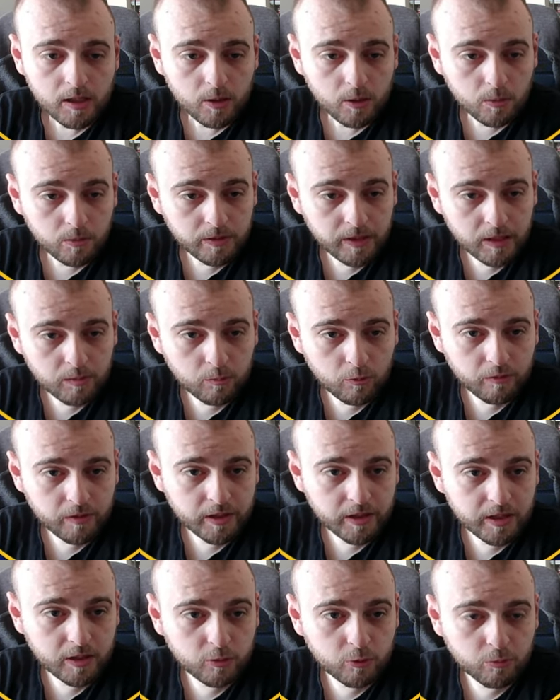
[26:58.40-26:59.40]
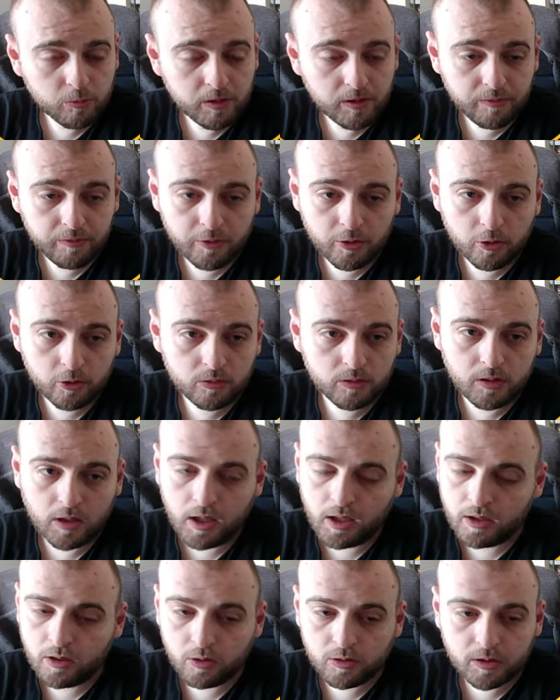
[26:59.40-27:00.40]
Then moving into midfield,
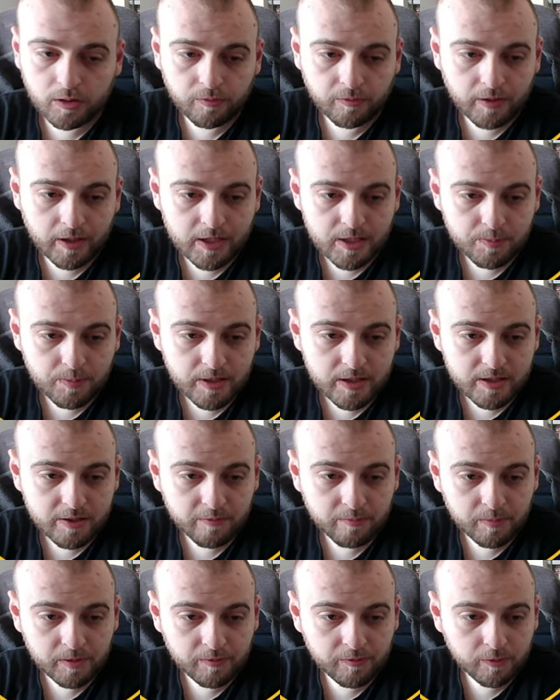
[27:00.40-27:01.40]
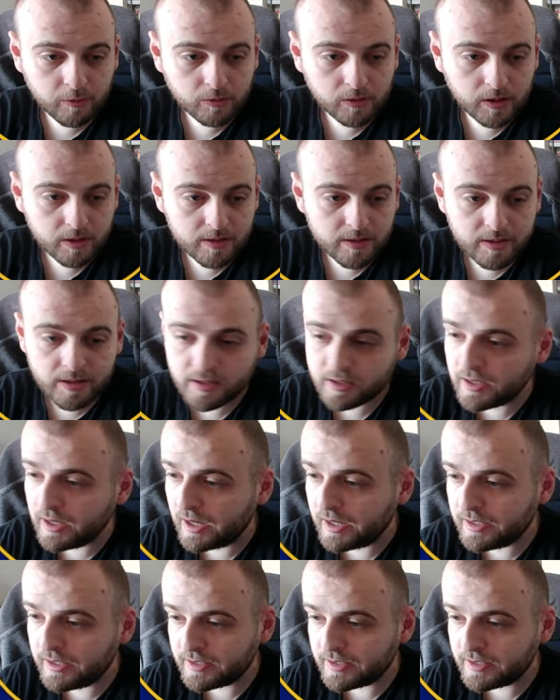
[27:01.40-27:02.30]
a lot of expensive midfielders. This guy,